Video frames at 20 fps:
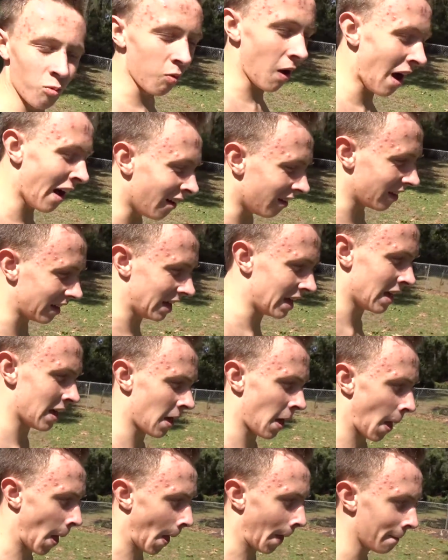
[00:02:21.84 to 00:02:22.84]
Well,
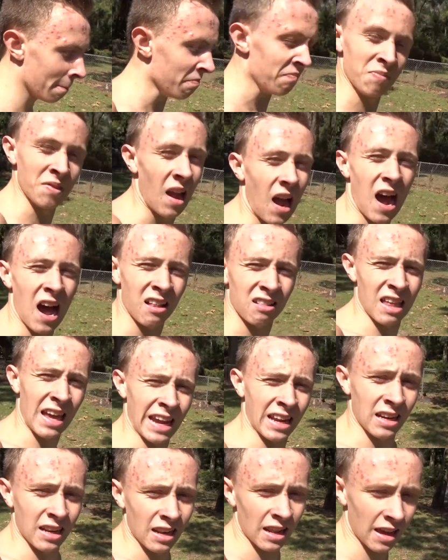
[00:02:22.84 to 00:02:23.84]
I
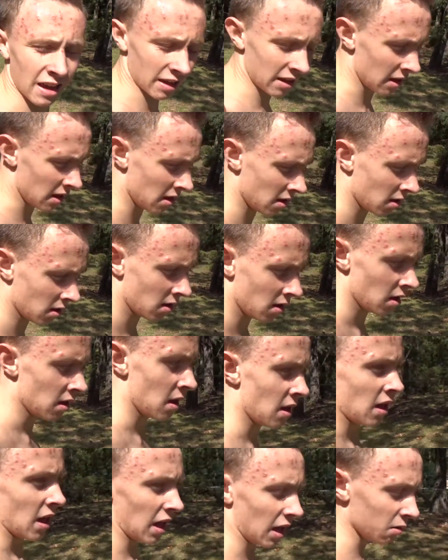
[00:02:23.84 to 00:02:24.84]
landed it.
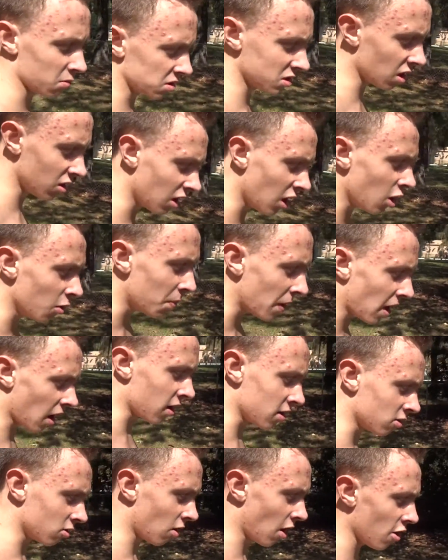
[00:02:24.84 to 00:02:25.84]
It was a little bit
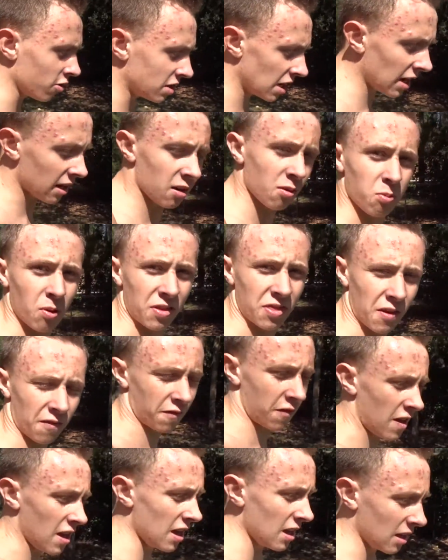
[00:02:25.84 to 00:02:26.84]
under rotated with the
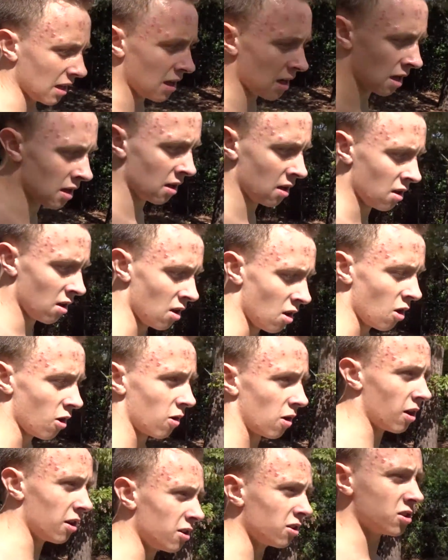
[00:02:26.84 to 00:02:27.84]
feet
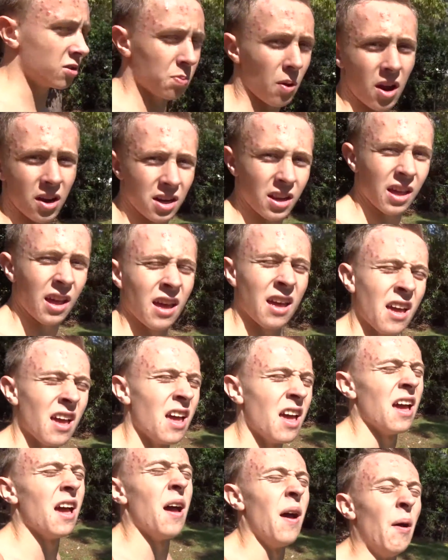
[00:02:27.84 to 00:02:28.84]
or underspun,
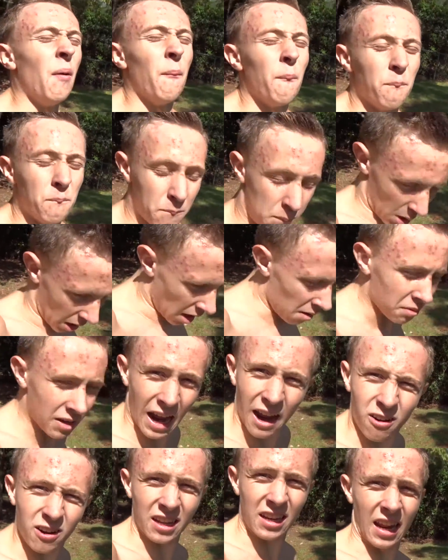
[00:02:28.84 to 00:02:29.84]
but I'm
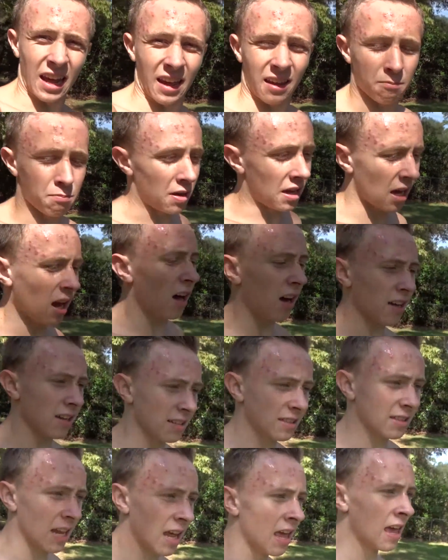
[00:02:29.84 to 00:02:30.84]
counting it
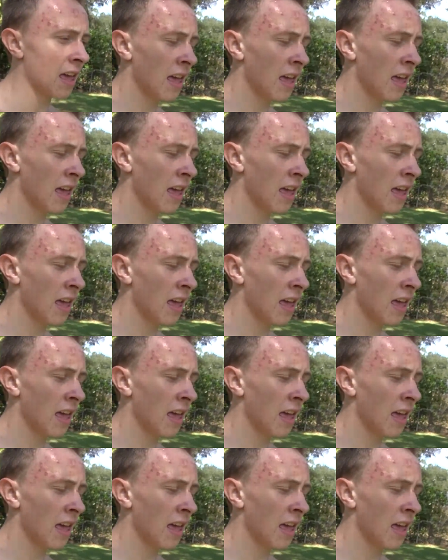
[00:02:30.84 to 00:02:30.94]
because